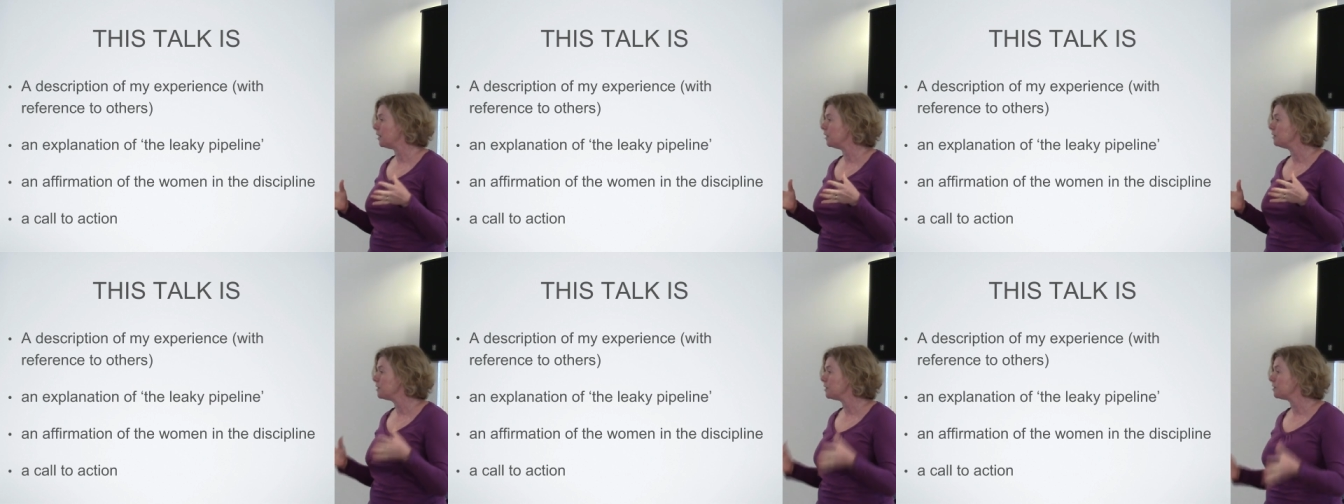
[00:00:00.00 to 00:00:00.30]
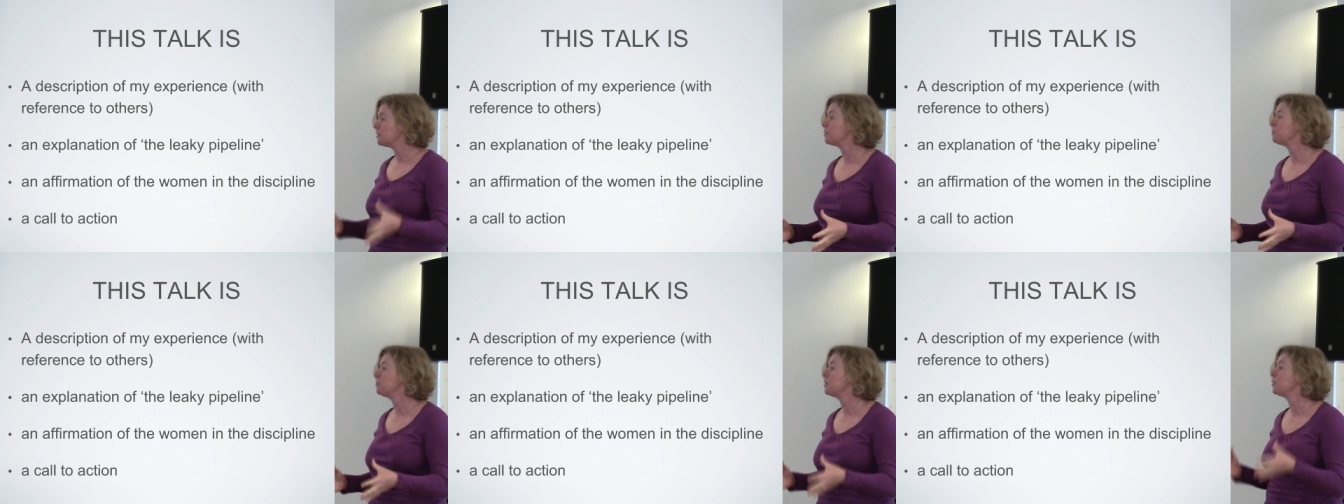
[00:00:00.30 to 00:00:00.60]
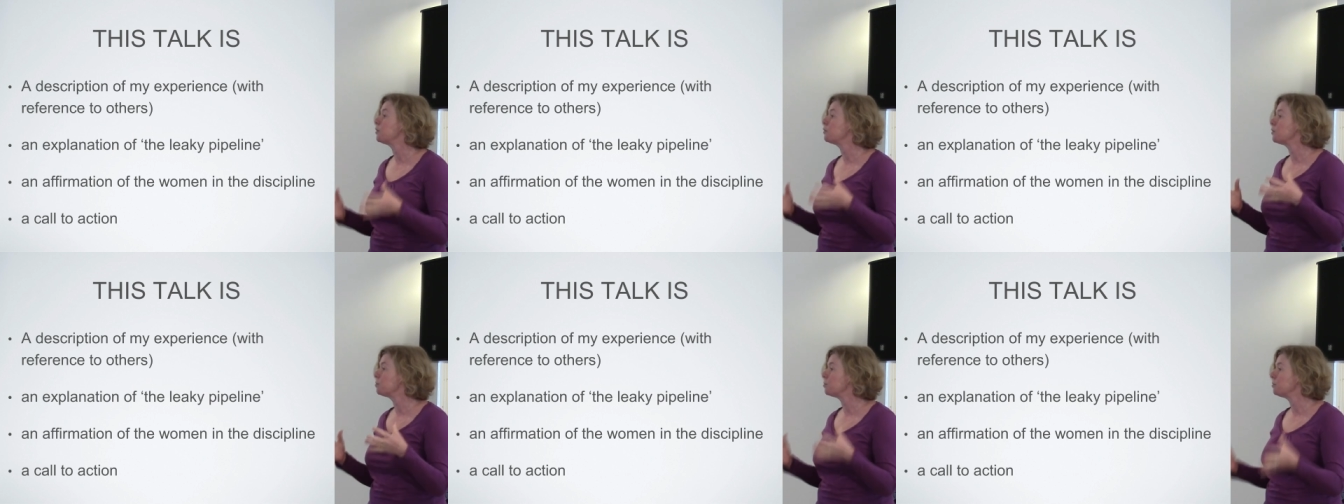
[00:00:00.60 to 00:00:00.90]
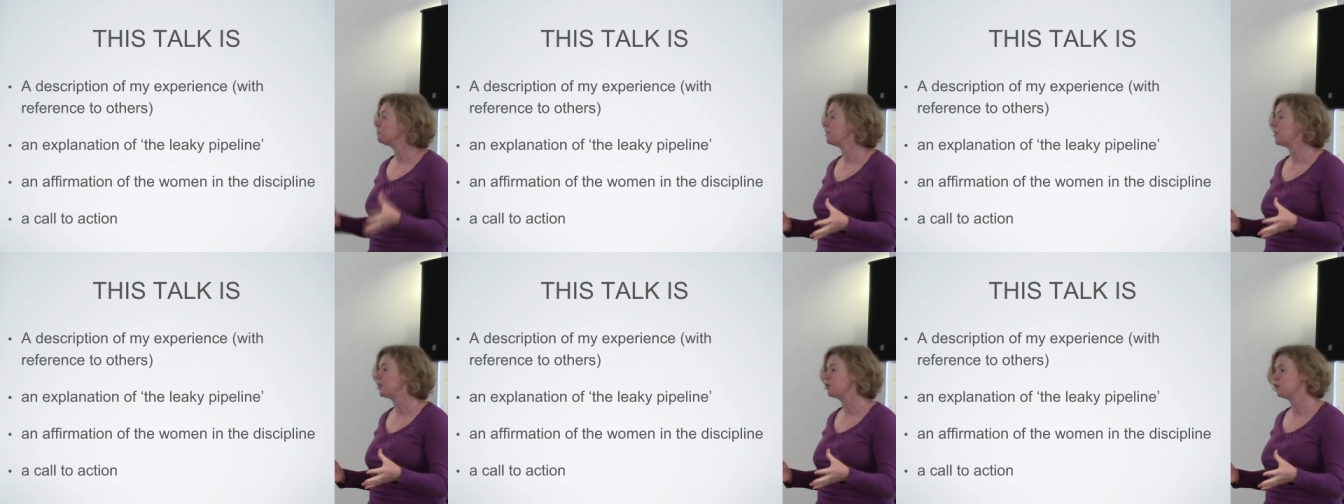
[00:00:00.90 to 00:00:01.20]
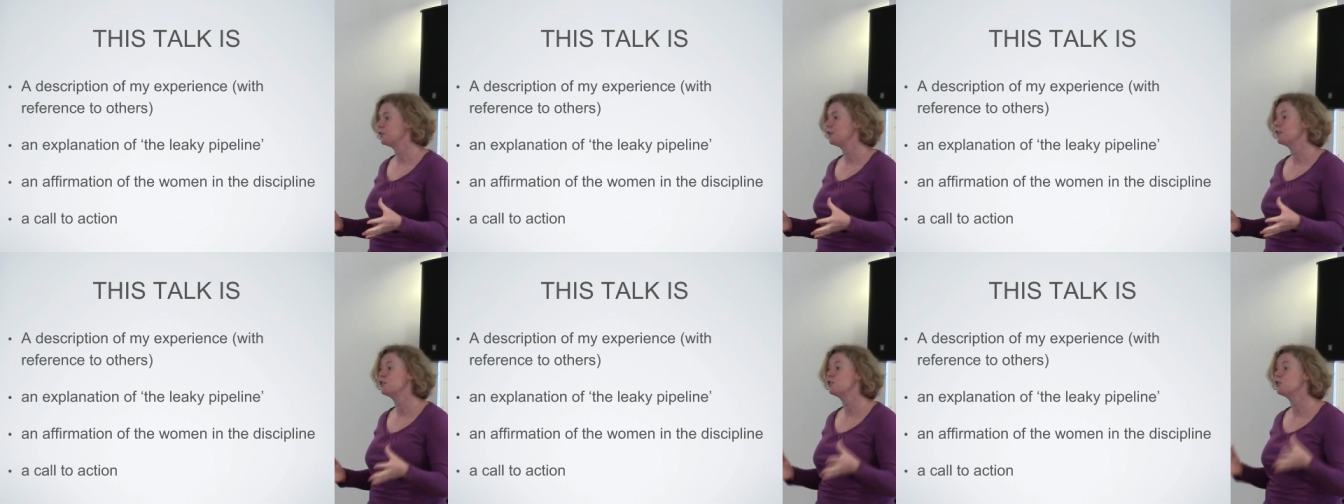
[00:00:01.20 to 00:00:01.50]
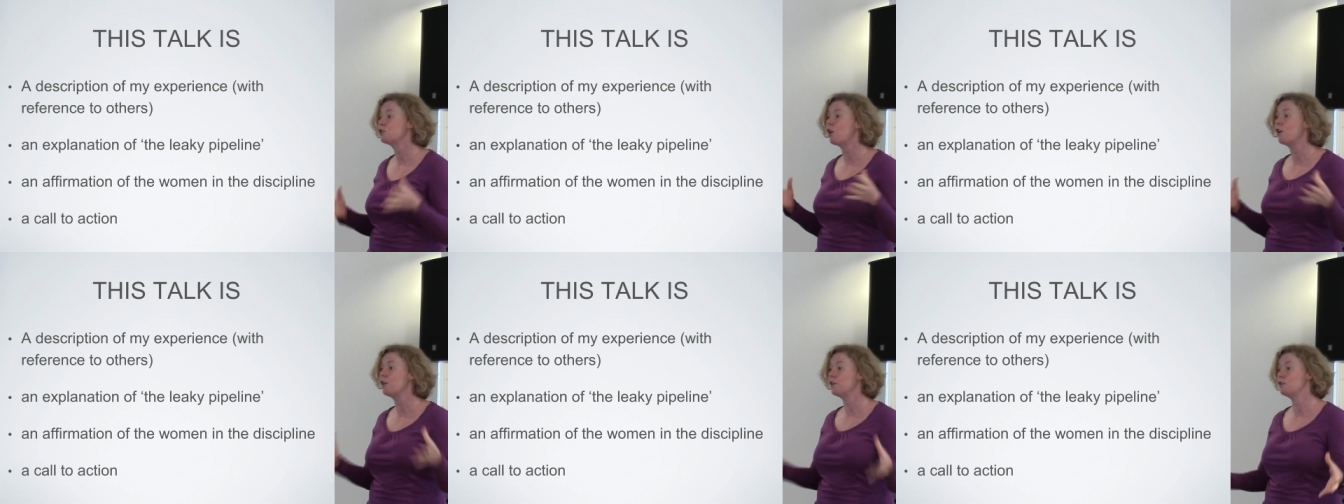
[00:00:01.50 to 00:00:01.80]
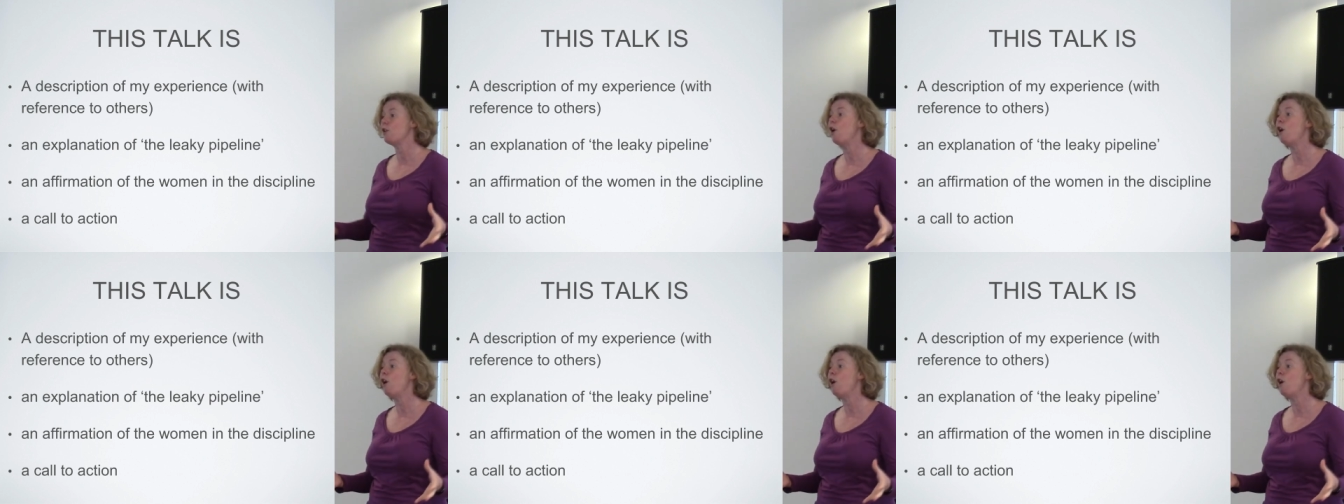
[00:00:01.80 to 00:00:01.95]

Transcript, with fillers: a discipline or a profession that starts